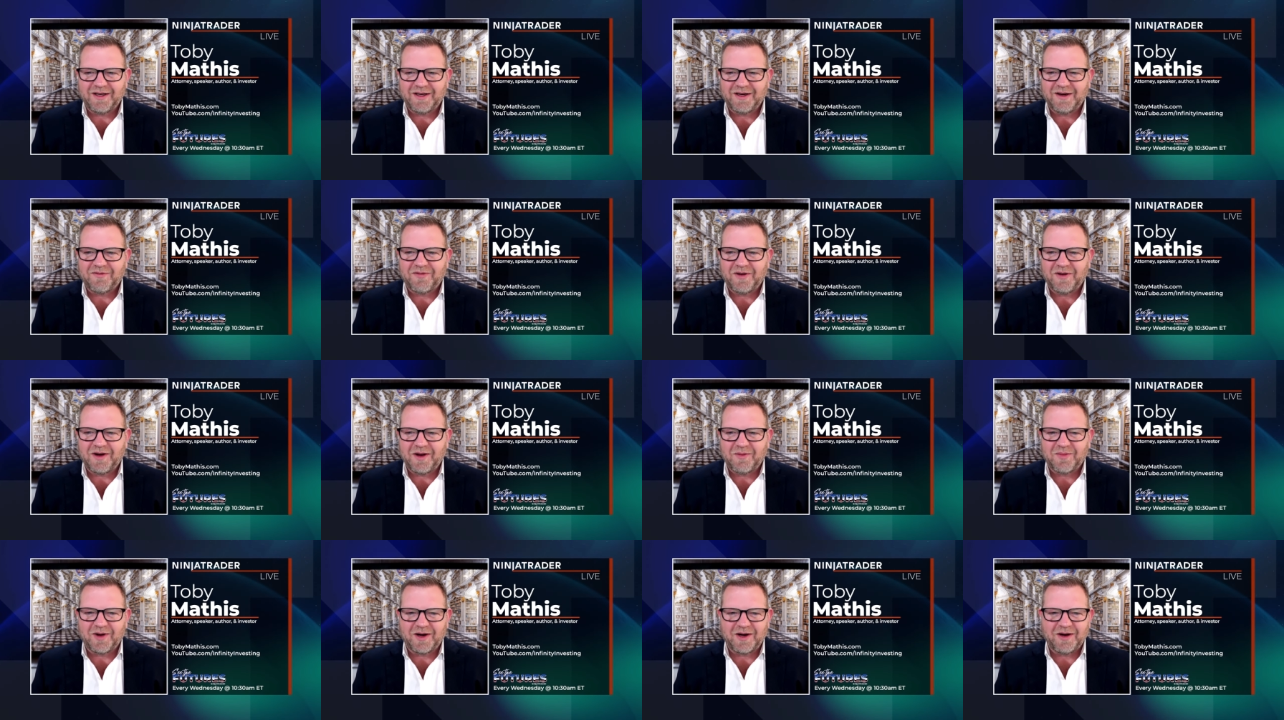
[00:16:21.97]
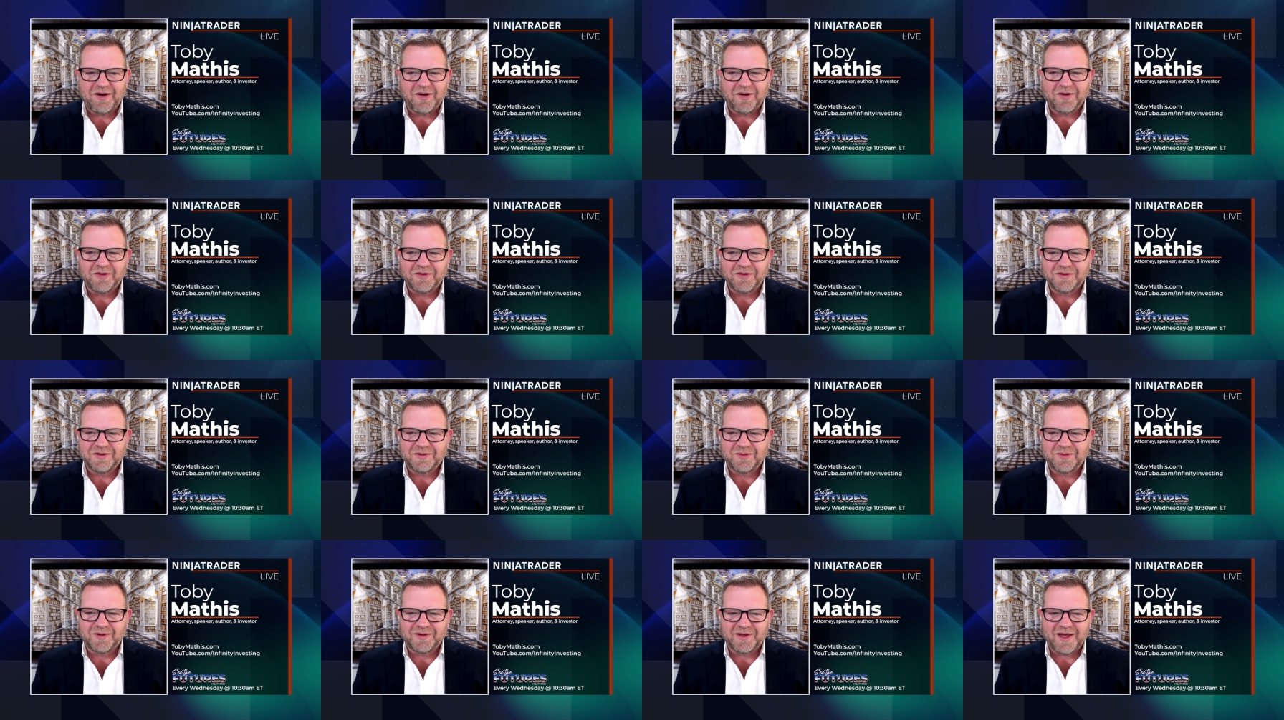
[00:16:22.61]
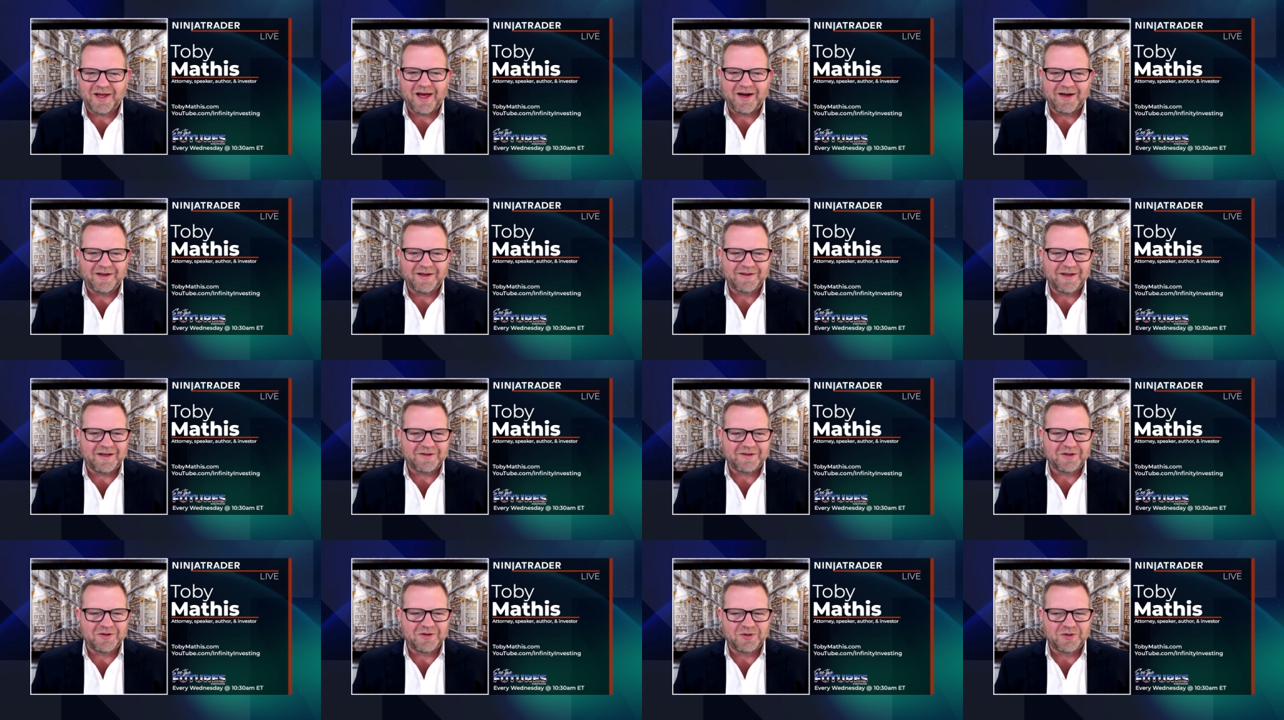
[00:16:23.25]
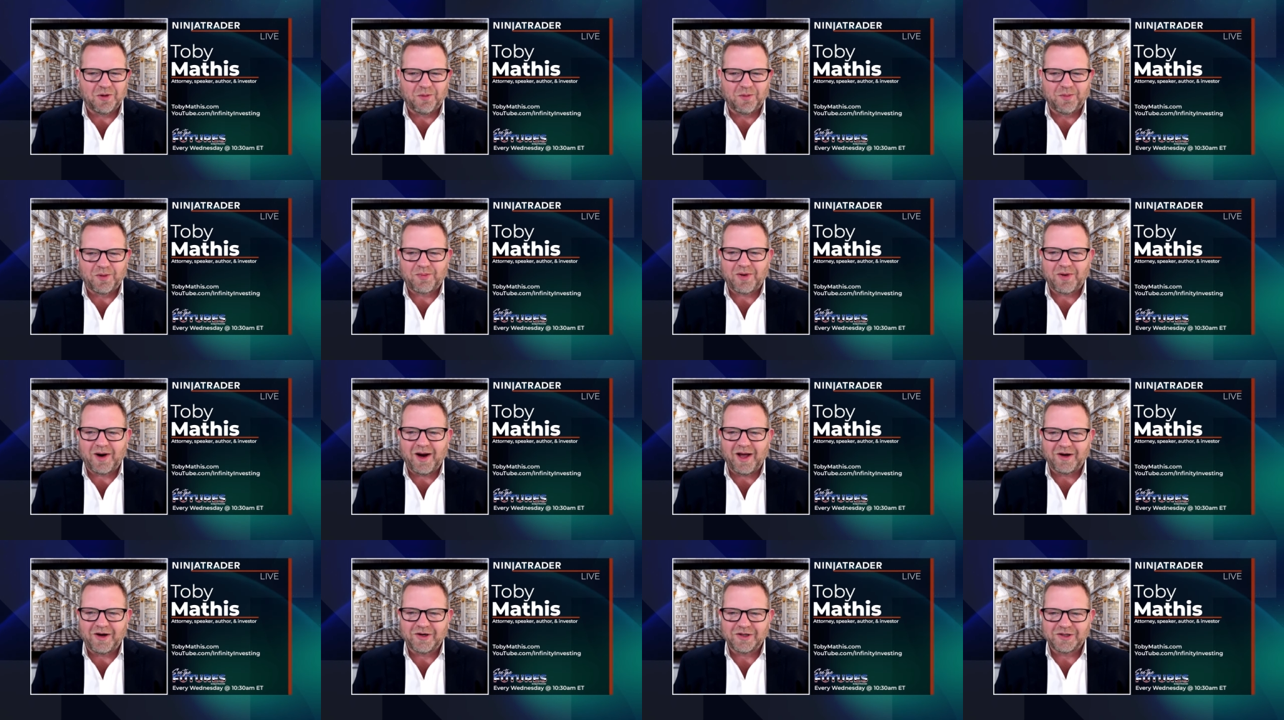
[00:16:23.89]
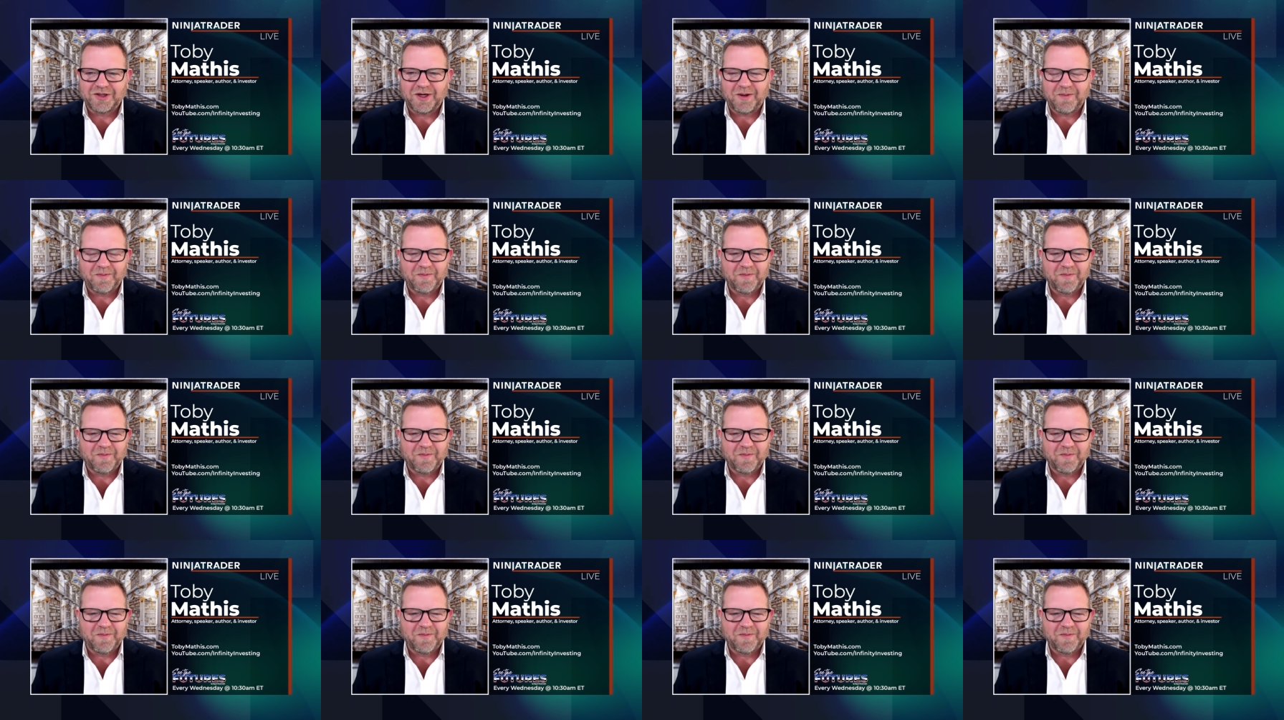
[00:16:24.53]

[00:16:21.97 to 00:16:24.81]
And if anybody knows what that is, that's a sole proprietorship.